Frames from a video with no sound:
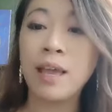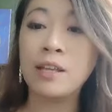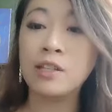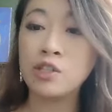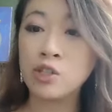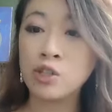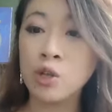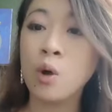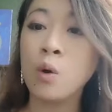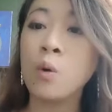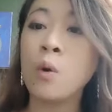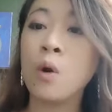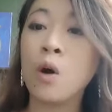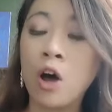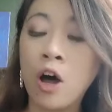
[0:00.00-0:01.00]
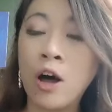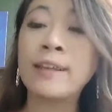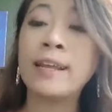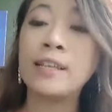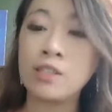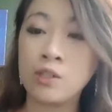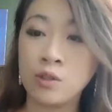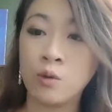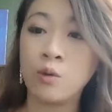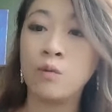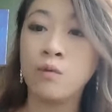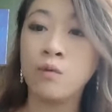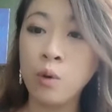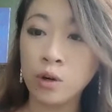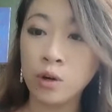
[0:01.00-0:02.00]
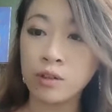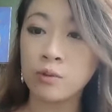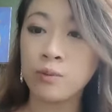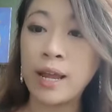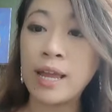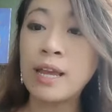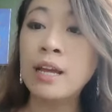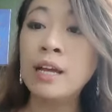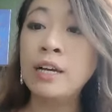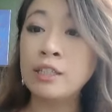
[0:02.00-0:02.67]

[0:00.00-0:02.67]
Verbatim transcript: and so on and so forth, right?